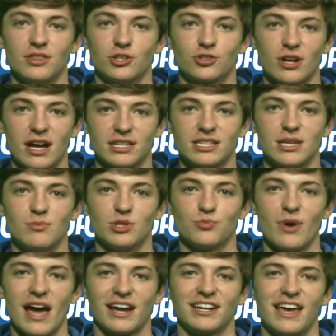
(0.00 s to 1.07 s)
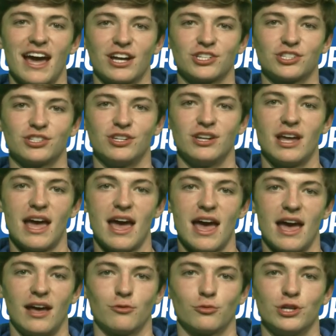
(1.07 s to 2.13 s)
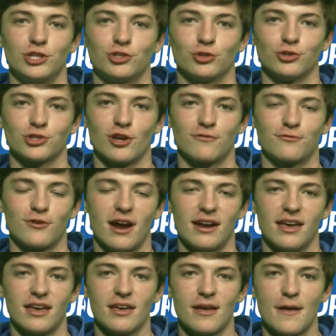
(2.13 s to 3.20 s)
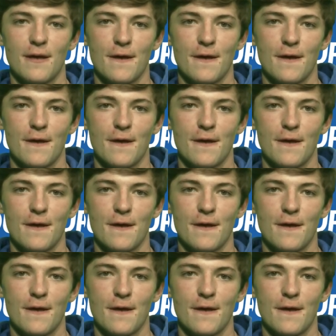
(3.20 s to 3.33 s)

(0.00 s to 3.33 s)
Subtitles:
The track team is back in action at regionals on Friday.